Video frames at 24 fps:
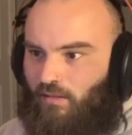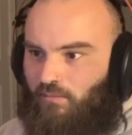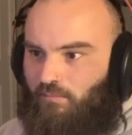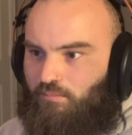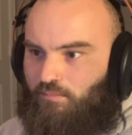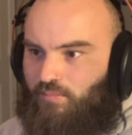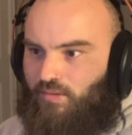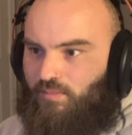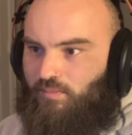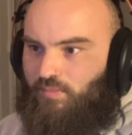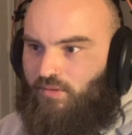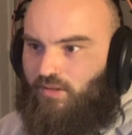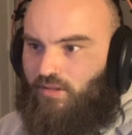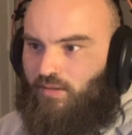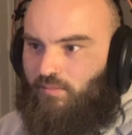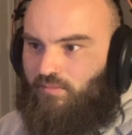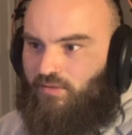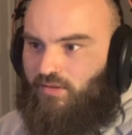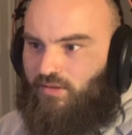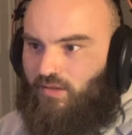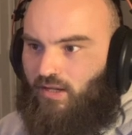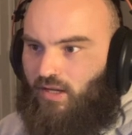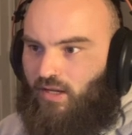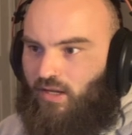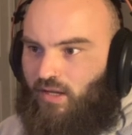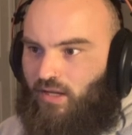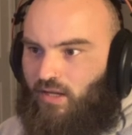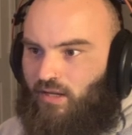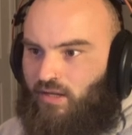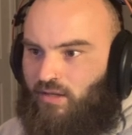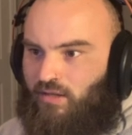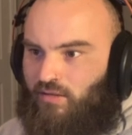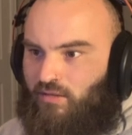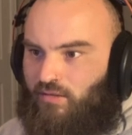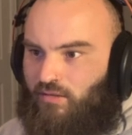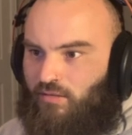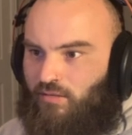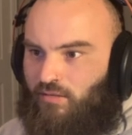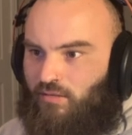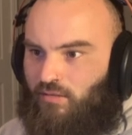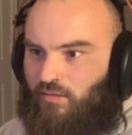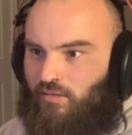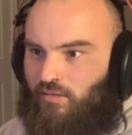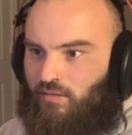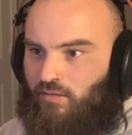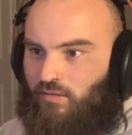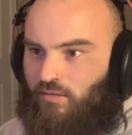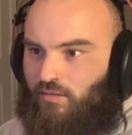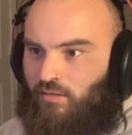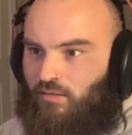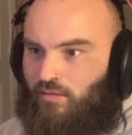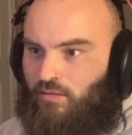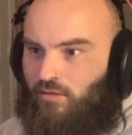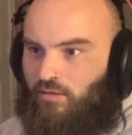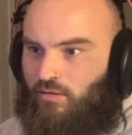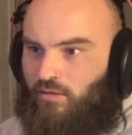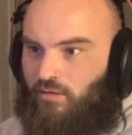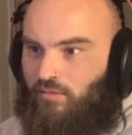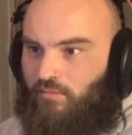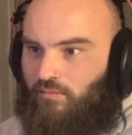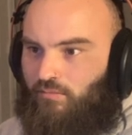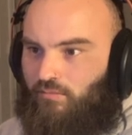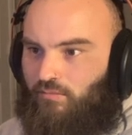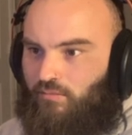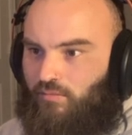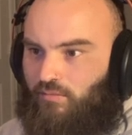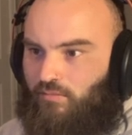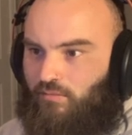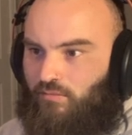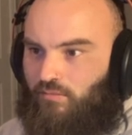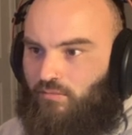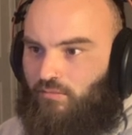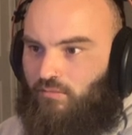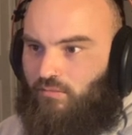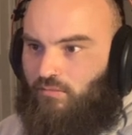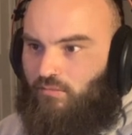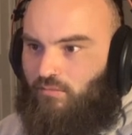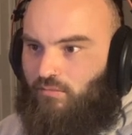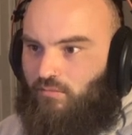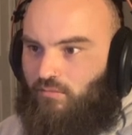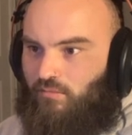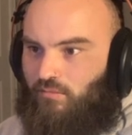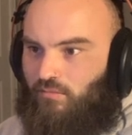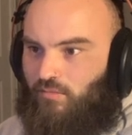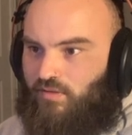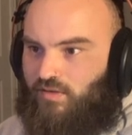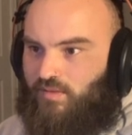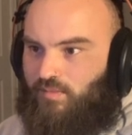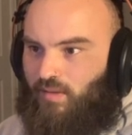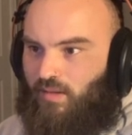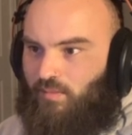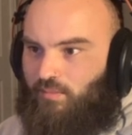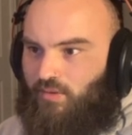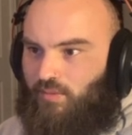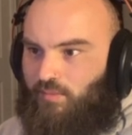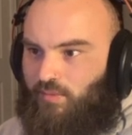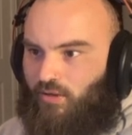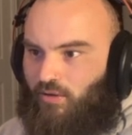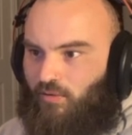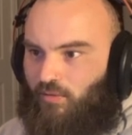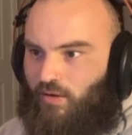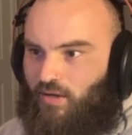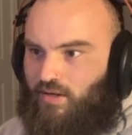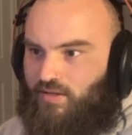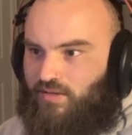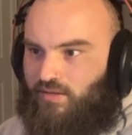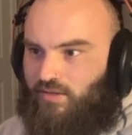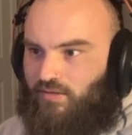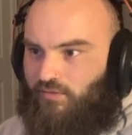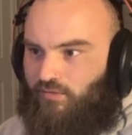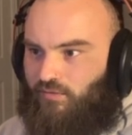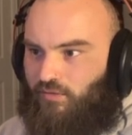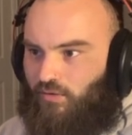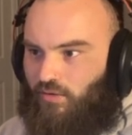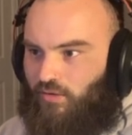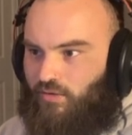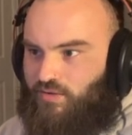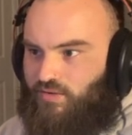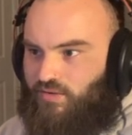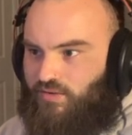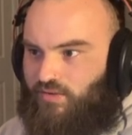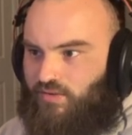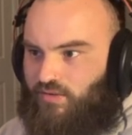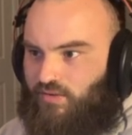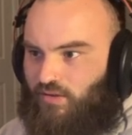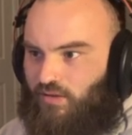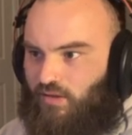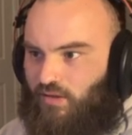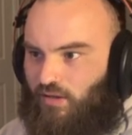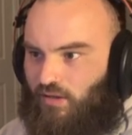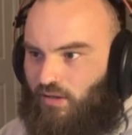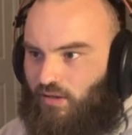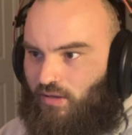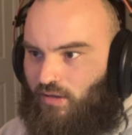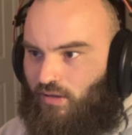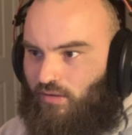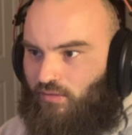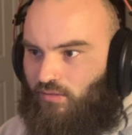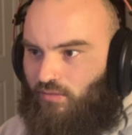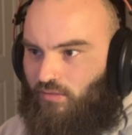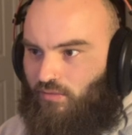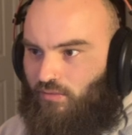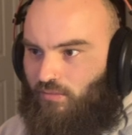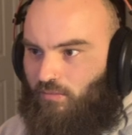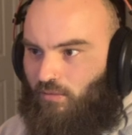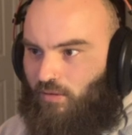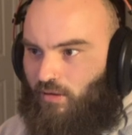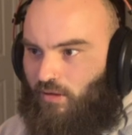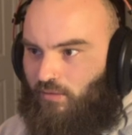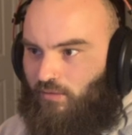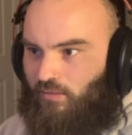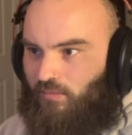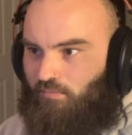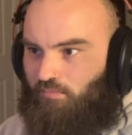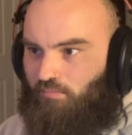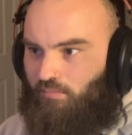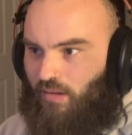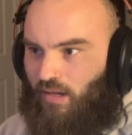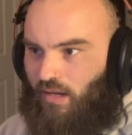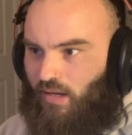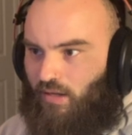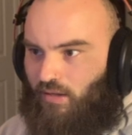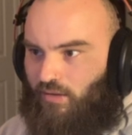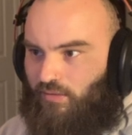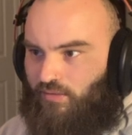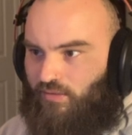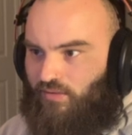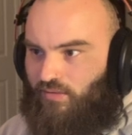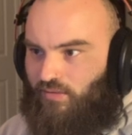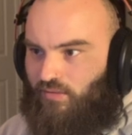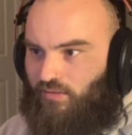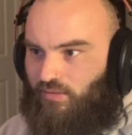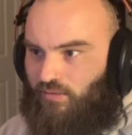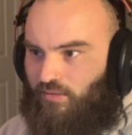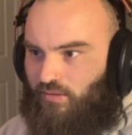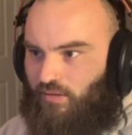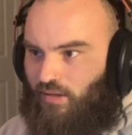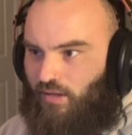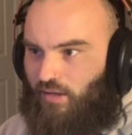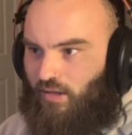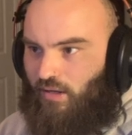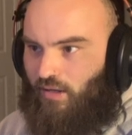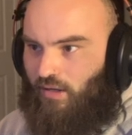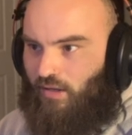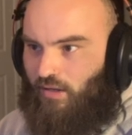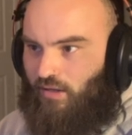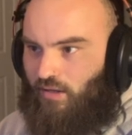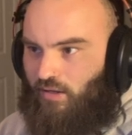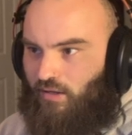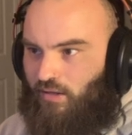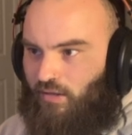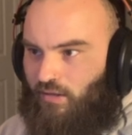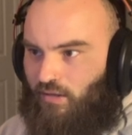BPM delay. This might be a bit crazy at first, and I do want it to bounce, delay.